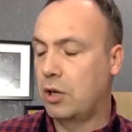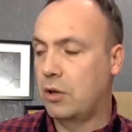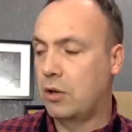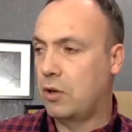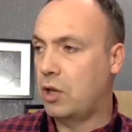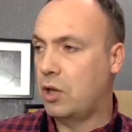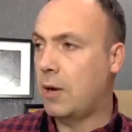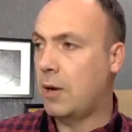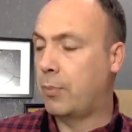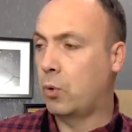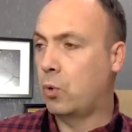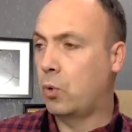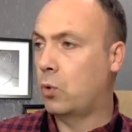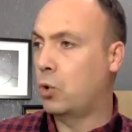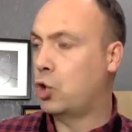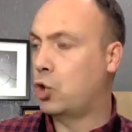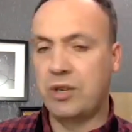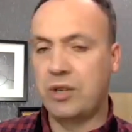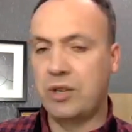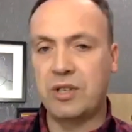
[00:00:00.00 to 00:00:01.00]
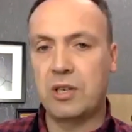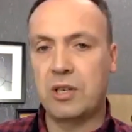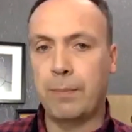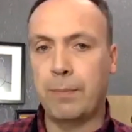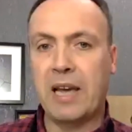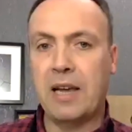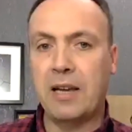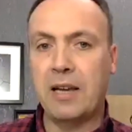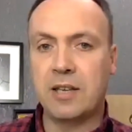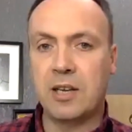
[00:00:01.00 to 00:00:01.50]
the abortion
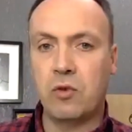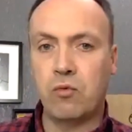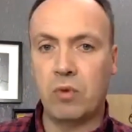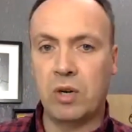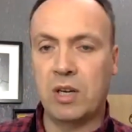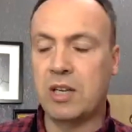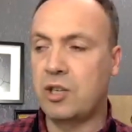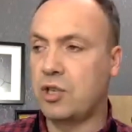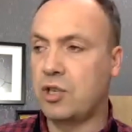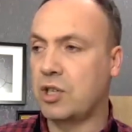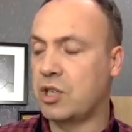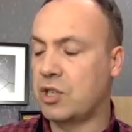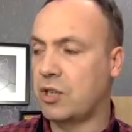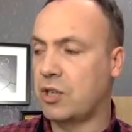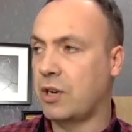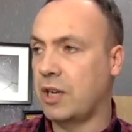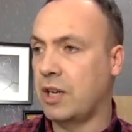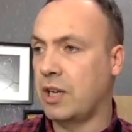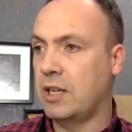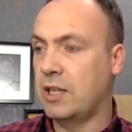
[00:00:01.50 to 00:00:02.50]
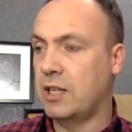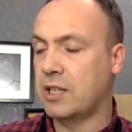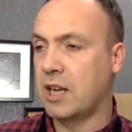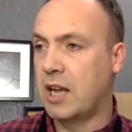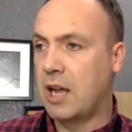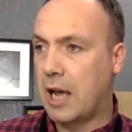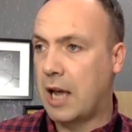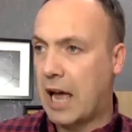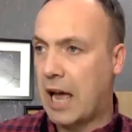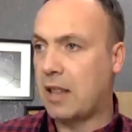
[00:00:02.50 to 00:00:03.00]
debate in religious studies
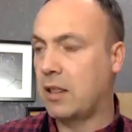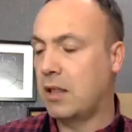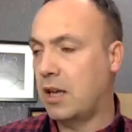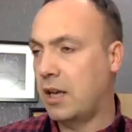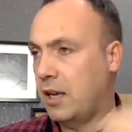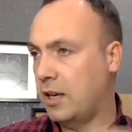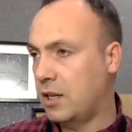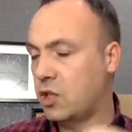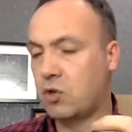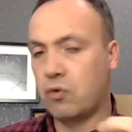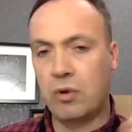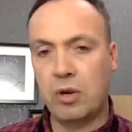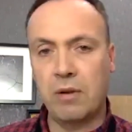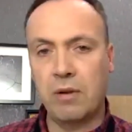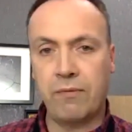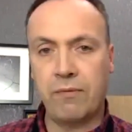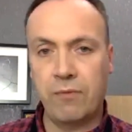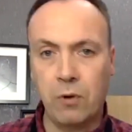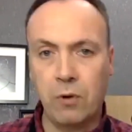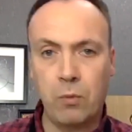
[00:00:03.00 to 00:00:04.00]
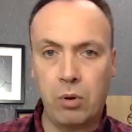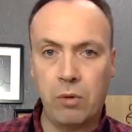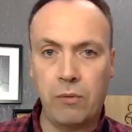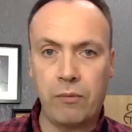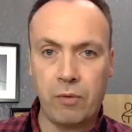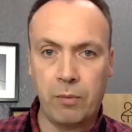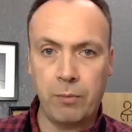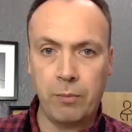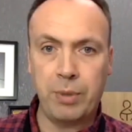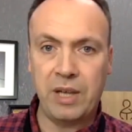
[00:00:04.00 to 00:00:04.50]
and the history of football
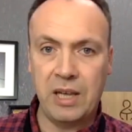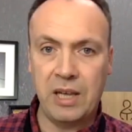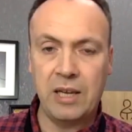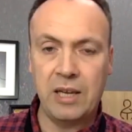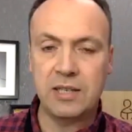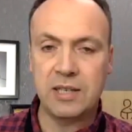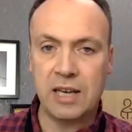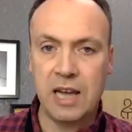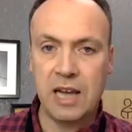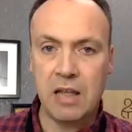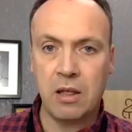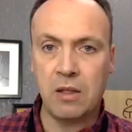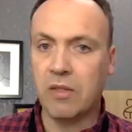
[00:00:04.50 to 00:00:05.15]
from PE together.